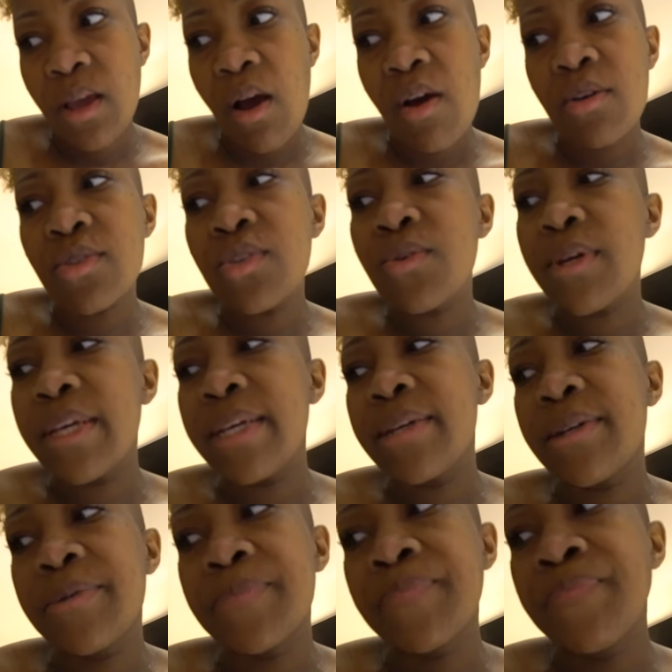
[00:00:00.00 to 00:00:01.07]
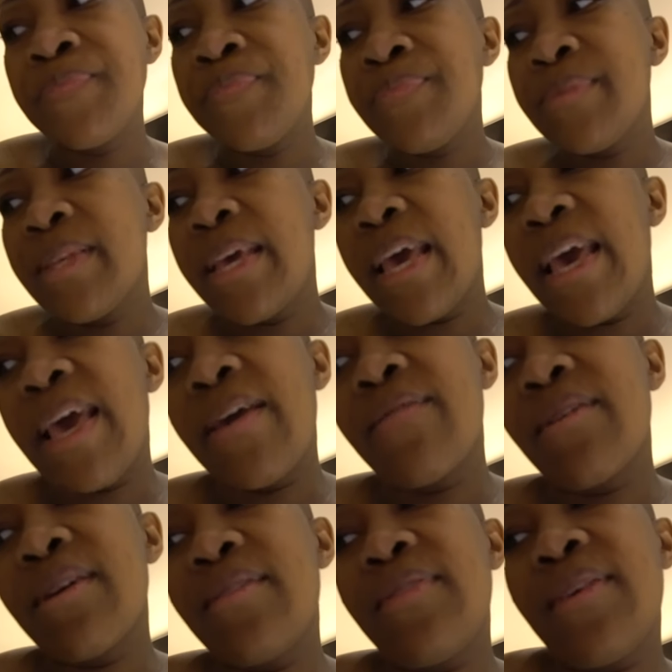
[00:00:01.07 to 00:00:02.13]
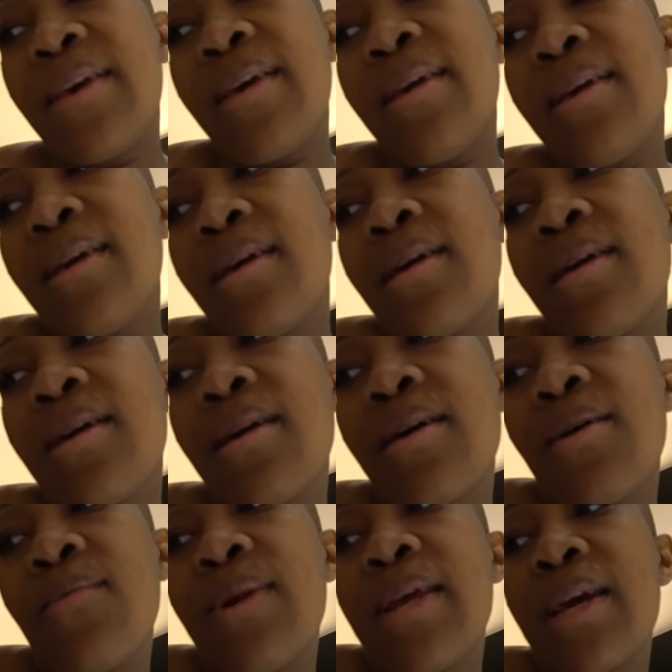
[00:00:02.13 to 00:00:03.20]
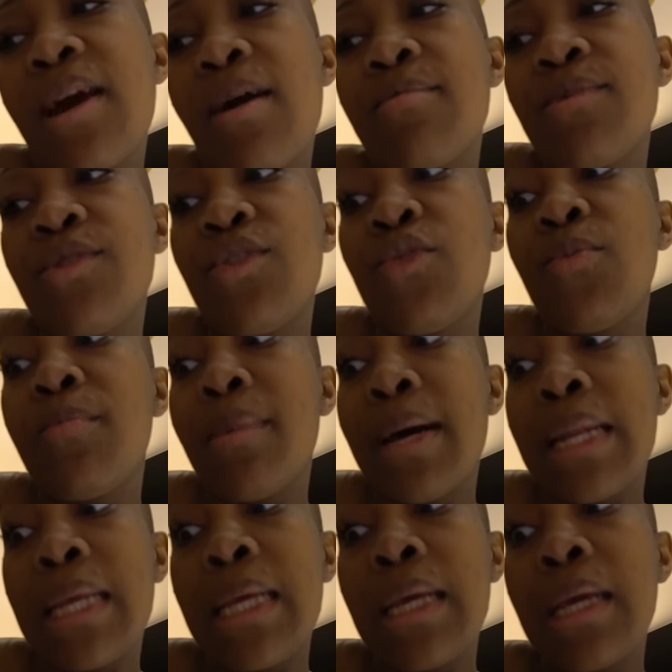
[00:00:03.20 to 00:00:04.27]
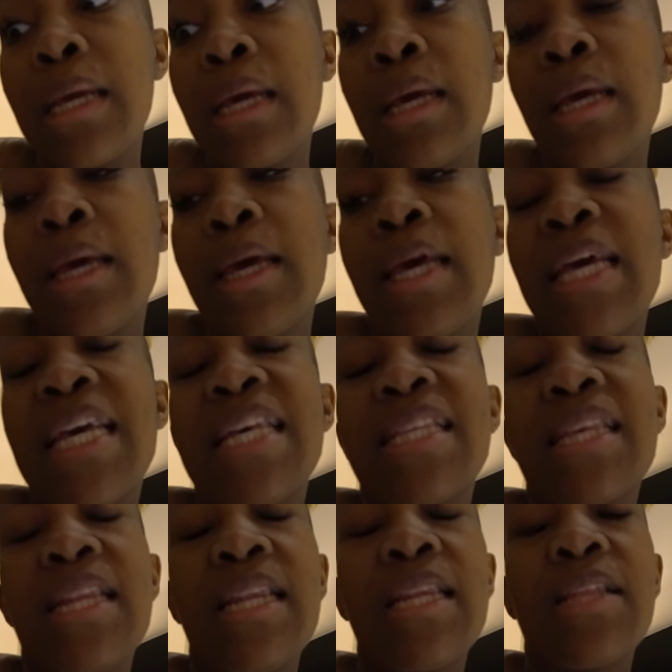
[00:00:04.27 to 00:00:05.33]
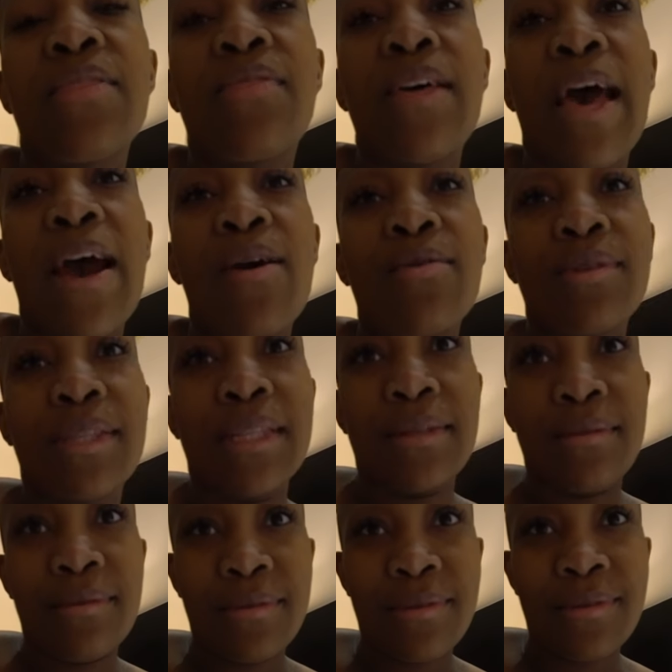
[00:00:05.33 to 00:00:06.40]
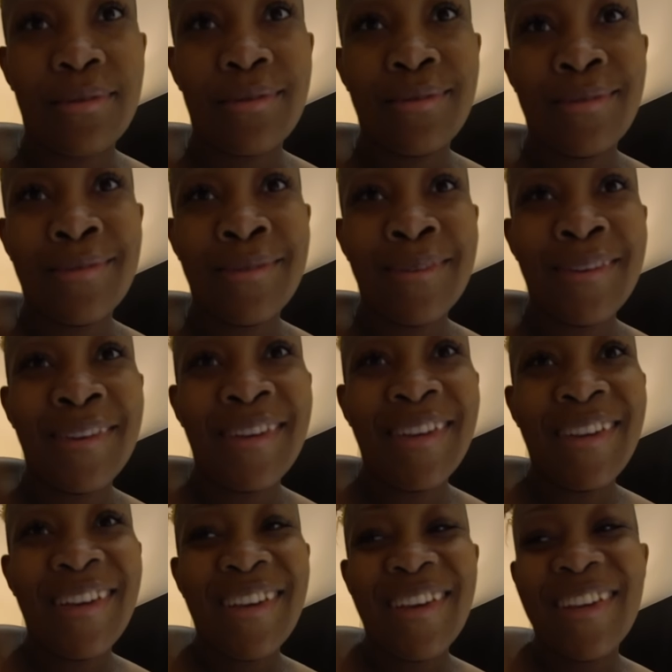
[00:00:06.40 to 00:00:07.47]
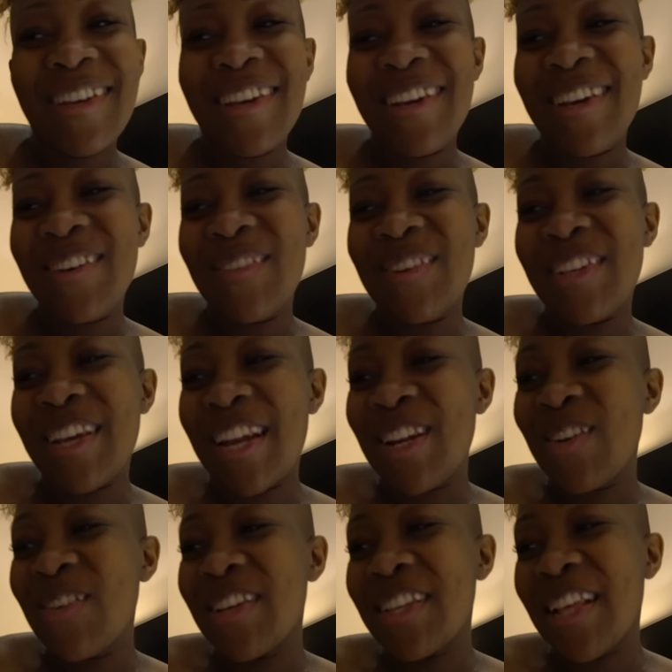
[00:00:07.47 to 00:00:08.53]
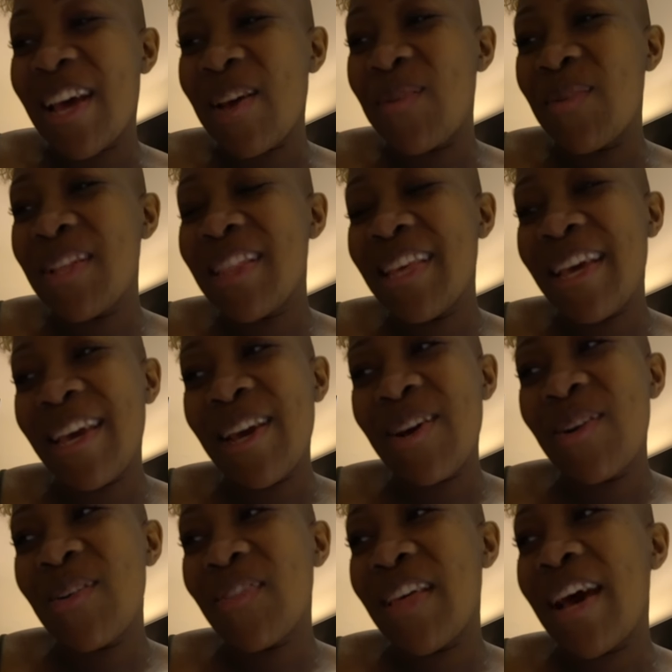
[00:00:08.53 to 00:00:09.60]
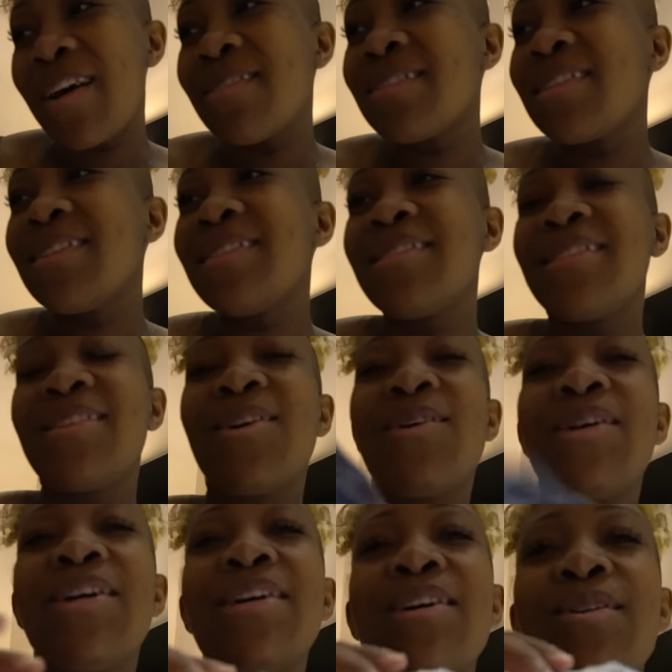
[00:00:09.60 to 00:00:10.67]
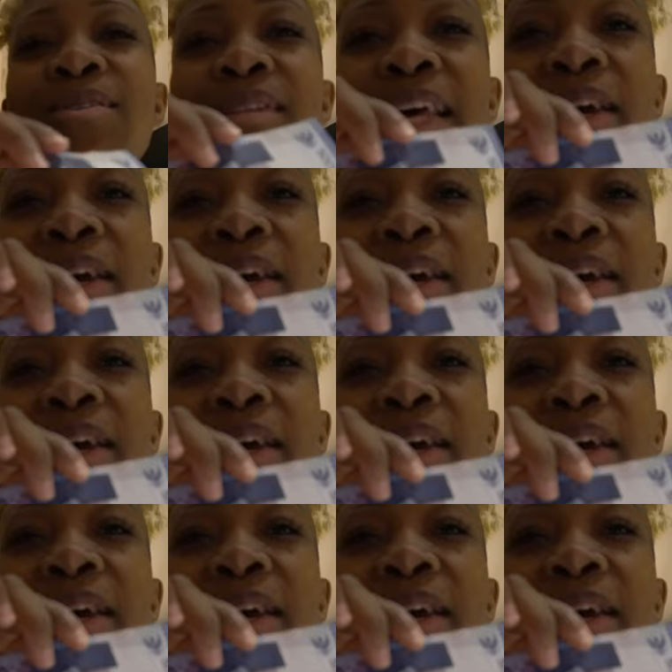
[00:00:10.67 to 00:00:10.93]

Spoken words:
Also here, everything, when it comes to money, is in the thousands. Which I know is like, what the hell? Thousands? So here goes